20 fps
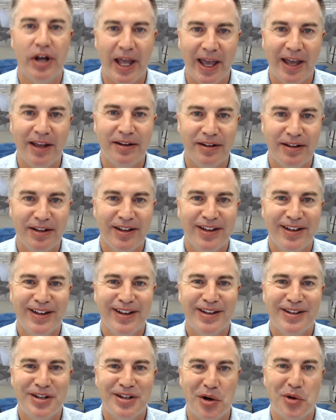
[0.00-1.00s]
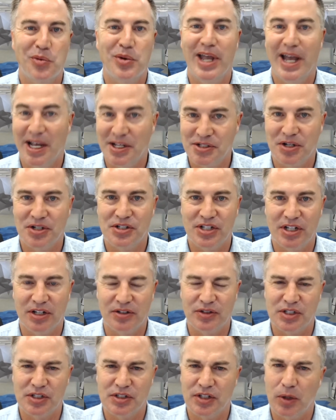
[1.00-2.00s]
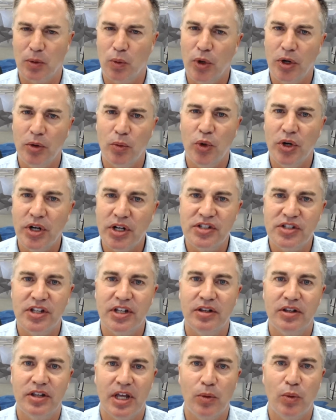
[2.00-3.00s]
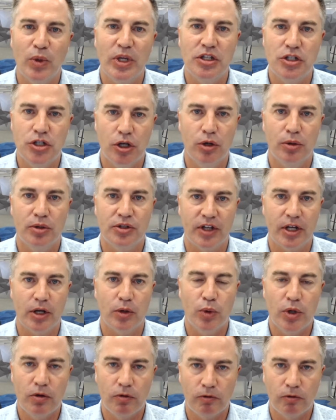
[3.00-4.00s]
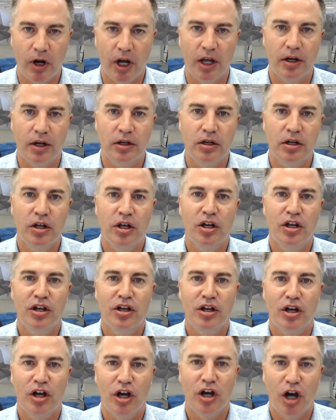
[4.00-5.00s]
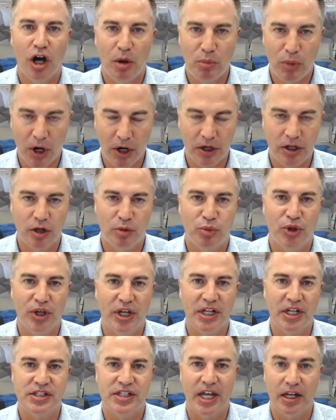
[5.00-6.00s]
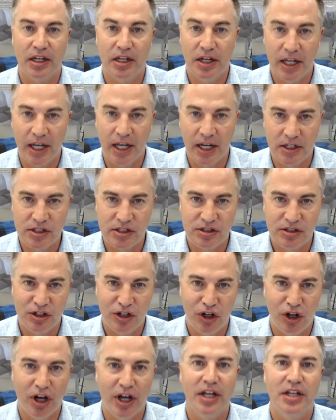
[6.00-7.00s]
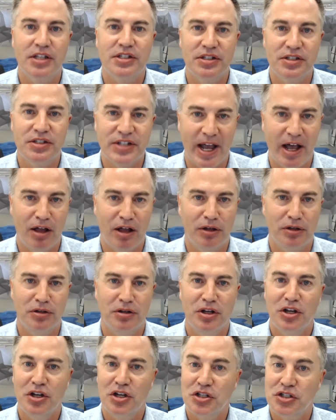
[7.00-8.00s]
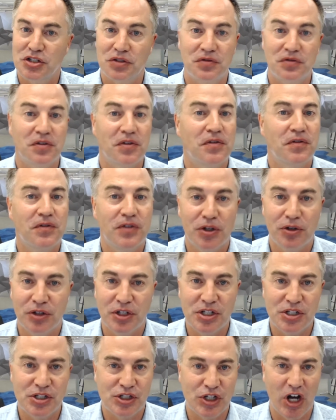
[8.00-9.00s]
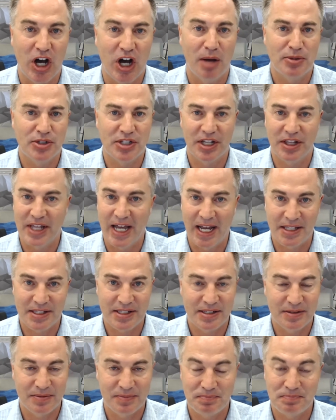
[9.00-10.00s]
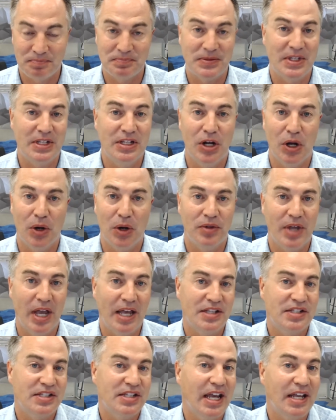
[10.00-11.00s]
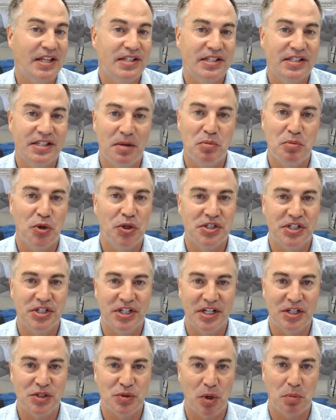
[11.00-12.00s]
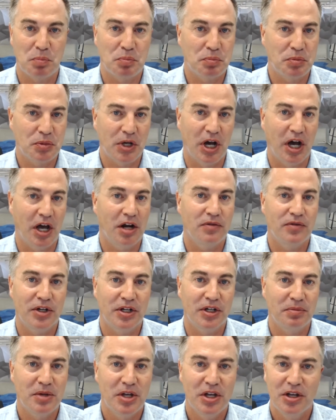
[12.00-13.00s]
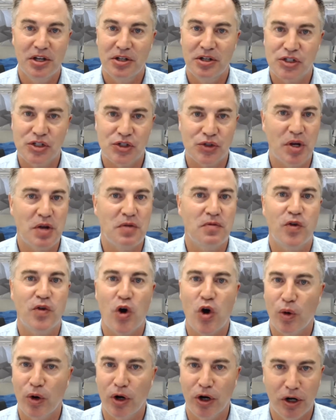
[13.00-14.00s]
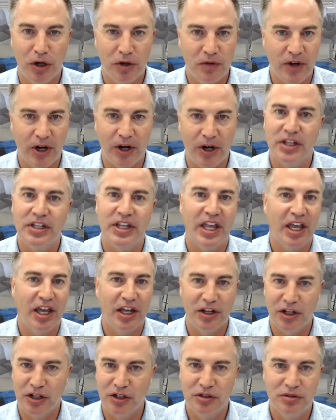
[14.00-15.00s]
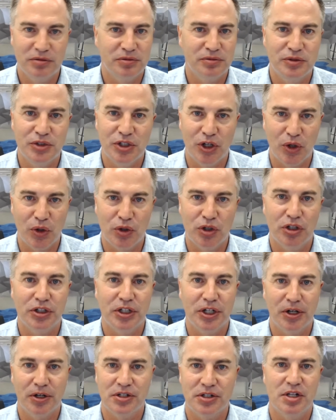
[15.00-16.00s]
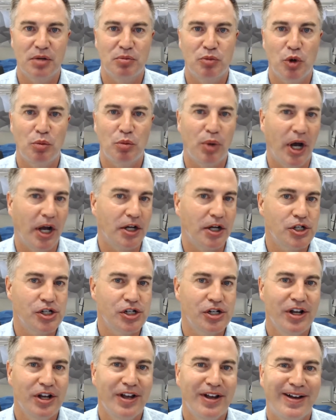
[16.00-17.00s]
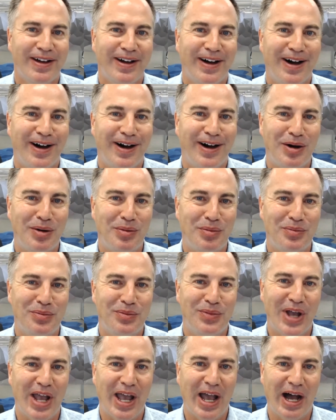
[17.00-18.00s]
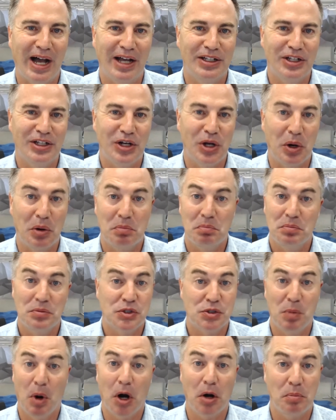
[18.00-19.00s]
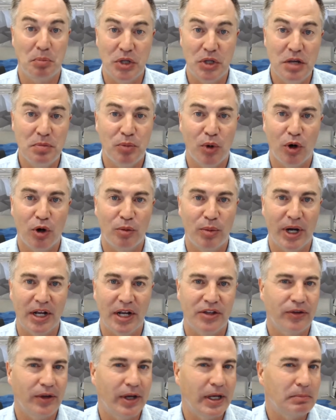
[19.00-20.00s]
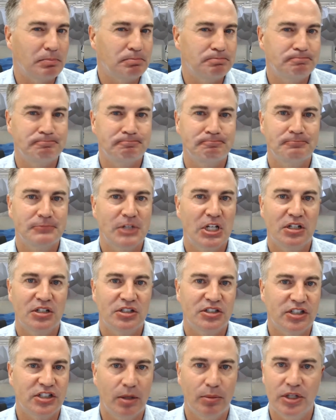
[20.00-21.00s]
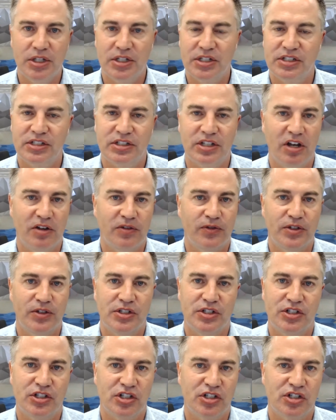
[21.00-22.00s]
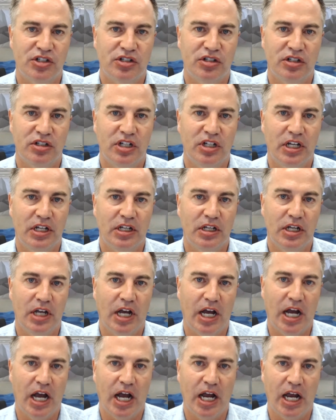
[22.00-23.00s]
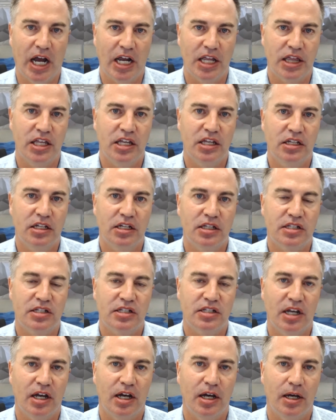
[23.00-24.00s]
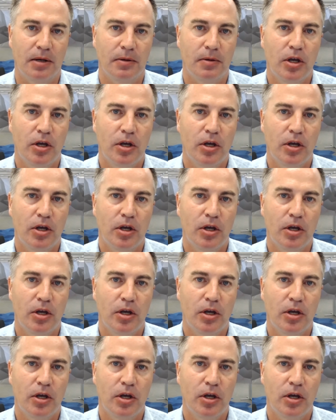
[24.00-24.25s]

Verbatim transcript: at? You know, and we ask ourselves this, like, what, what is it that we do? Is like we run a marketplace that connects clients and talent to fulfill these jobs. And that's you know, as as simple as it is, we're kind of a straightforward, very candid, you know, clear, simple bunch. Um, uh, you know, smart people, but it's like some of this stuff is just. I, I think it's. Uh,